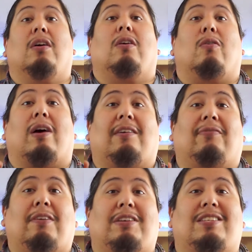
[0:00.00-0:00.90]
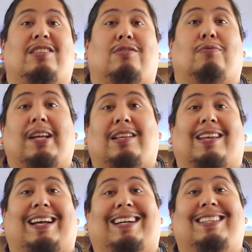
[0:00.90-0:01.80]
who had a very strict
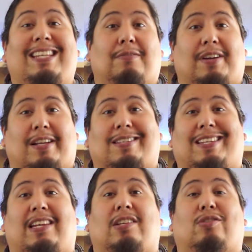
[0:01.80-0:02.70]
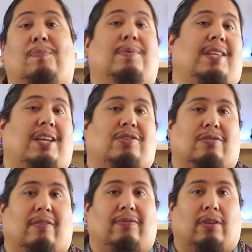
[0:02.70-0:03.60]
adherence and interpretation
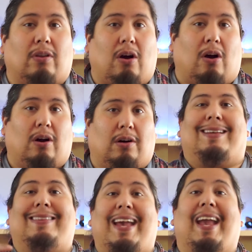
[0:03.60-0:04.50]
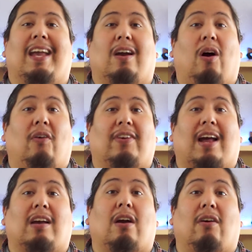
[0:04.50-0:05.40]
of the law. They often
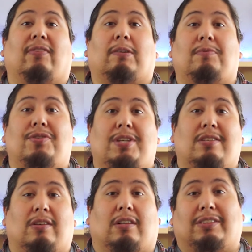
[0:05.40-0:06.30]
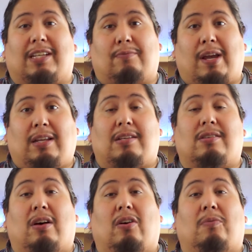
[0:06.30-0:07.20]
had conflict with Jesus, and rightly
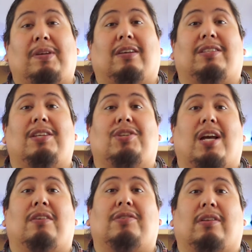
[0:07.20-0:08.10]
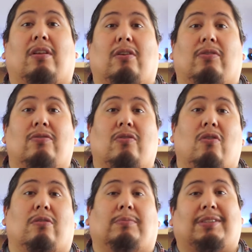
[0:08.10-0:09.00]
so, because he challenged a lot of the
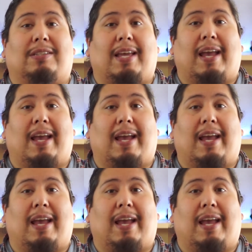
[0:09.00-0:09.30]
norms that they